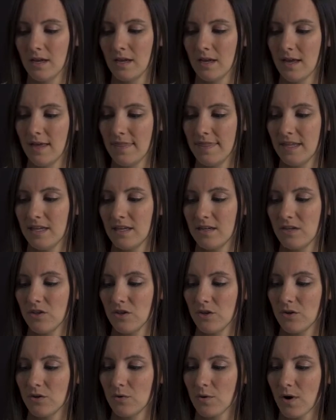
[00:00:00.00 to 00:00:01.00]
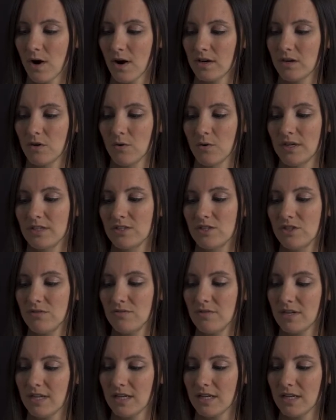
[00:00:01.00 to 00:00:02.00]
And then you are going
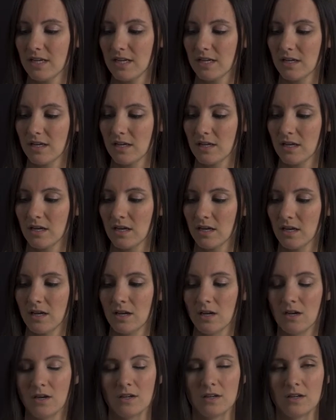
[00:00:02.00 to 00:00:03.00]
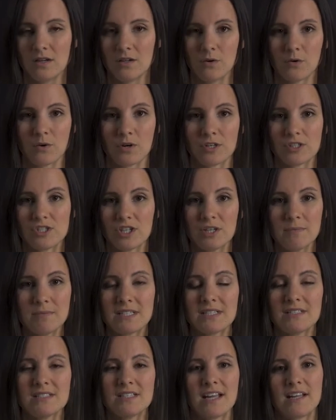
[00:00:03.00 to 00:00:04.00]
to need your sharps
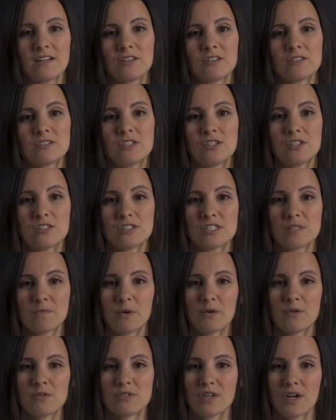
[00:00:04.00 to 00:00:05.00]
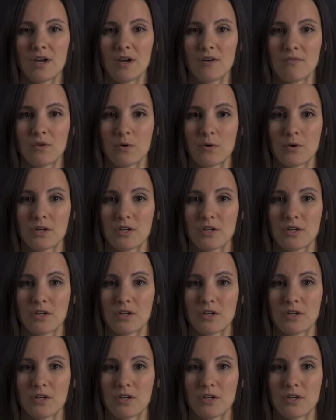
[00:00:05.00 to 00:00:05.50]
container to dispose of your